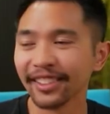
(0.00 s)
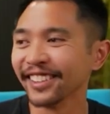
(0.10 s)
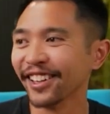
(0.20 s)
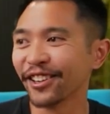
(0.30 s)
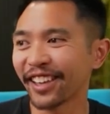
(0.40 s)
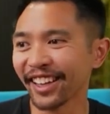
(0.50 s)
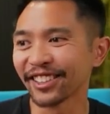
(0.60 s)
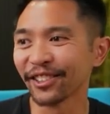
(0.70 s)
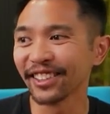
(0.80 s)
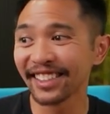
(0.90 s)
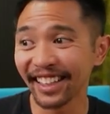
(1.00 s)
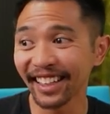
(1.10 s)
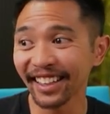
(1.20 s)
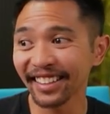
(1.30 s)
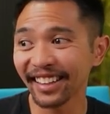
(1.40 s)
Okay, so it did
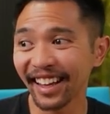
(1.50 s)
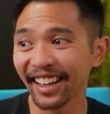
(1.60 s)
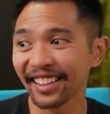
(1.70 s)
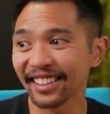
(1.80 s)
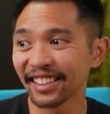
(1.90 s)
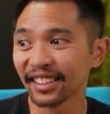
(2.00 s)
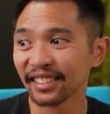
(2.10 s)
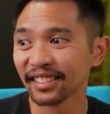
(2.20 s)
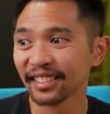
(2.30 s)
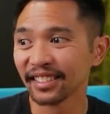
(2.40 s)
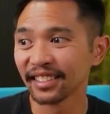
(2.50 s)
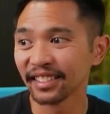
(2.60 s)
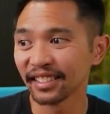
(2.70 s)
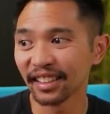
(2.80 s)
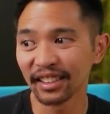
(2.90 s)
it and
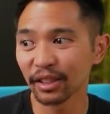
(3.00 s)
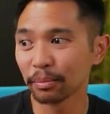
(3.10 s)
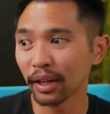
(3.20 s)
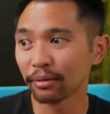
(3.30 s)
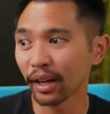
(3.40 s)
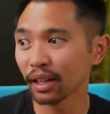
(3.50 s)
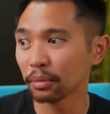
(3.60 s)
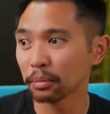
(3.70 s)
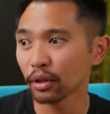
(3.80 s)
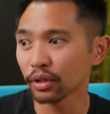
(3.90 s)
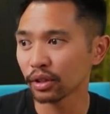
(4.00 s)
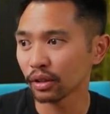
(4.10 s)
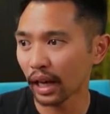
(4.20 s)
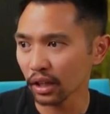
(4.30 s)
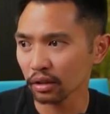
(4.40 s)
it just made random emojis.
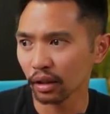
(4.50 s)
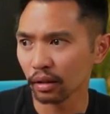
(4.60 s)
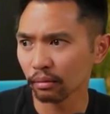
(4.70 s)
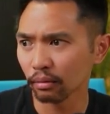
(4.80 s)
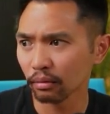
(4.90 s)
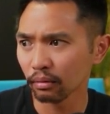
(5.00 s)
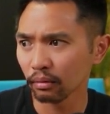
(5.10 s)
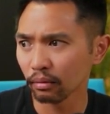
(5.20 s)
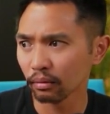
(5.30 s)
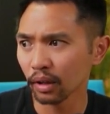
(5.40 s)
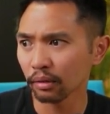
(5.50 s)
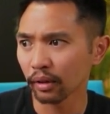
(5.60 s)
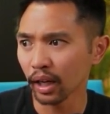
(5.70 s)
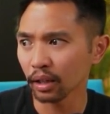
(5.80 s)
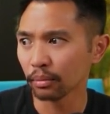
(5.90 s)
Actually, the, not
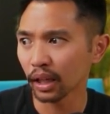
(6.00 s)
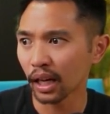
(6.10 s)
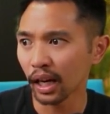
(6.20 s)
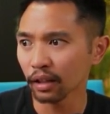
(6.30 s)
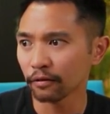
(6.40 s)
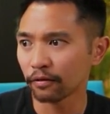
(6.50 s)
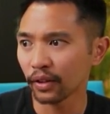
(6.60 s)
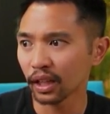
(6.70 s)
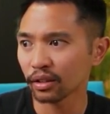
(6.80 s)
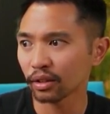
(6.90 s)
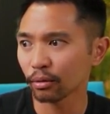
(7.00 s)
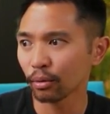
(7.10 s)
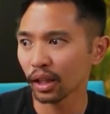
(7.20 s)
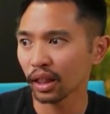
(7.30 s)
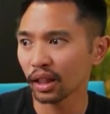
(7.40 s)
random, they kind of fit
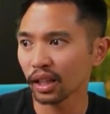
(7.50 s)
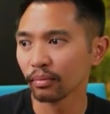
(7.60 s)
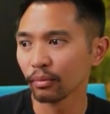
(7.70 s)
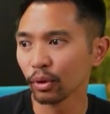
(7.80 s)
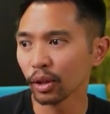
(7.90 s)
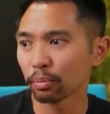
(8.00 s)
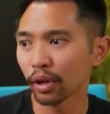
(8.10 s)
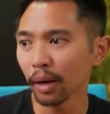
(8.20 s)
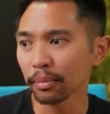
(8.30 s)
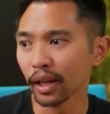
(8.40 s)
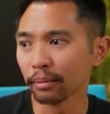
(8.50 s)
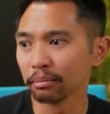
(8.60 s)
with the with the prop name.